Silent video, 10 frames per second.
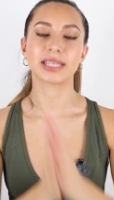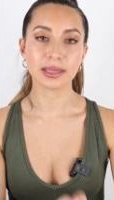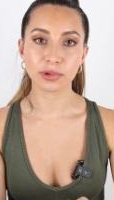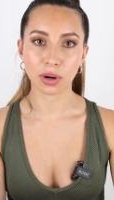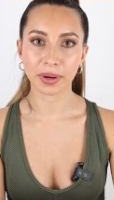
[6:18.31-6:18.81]

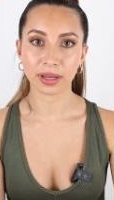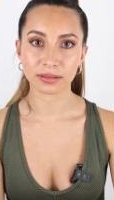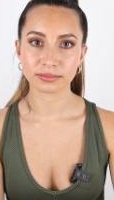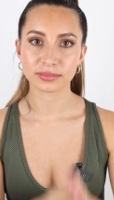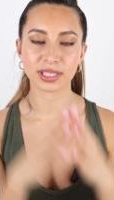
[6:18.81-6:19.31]
Keep going,
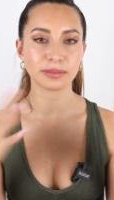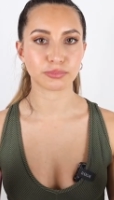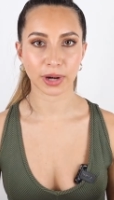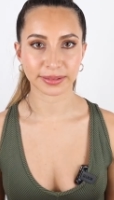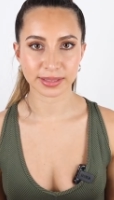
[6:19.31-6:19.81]
keep
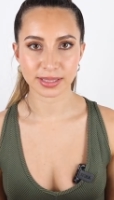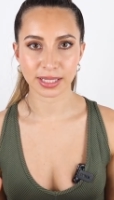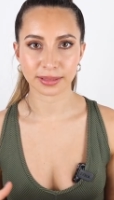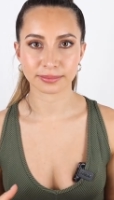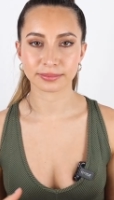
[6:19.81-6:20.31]

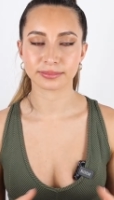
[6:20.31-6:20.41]
practicing.